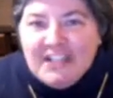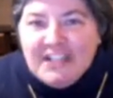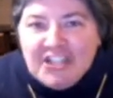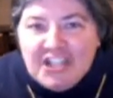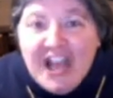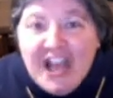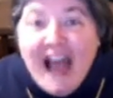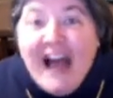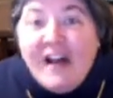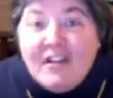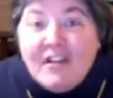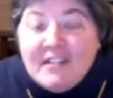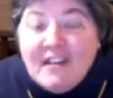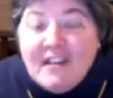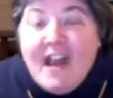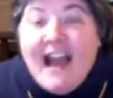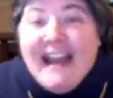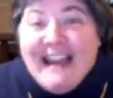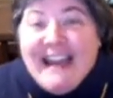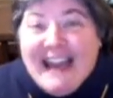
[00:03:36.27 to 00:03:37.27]

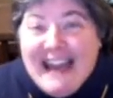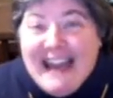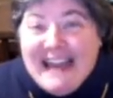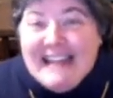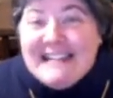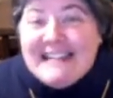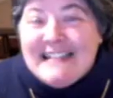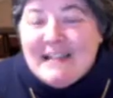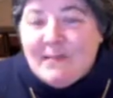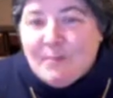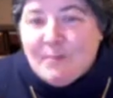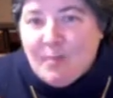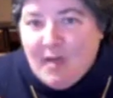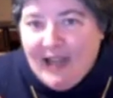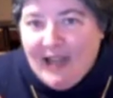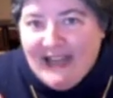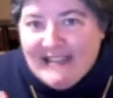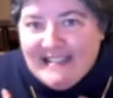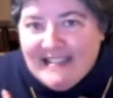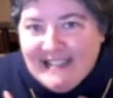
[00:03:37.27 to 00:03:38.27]
childlike, innocent
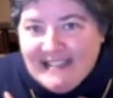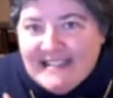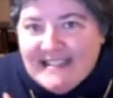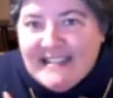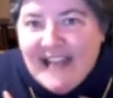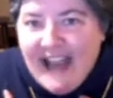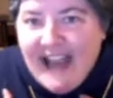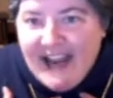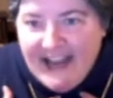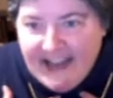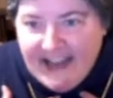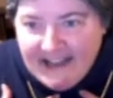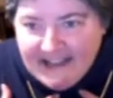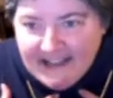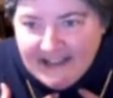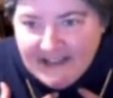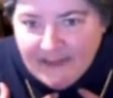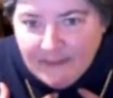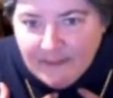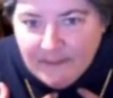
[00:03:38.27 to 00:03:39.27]
place inside
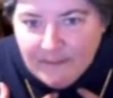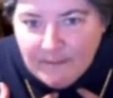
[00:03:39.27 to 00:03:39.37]
us.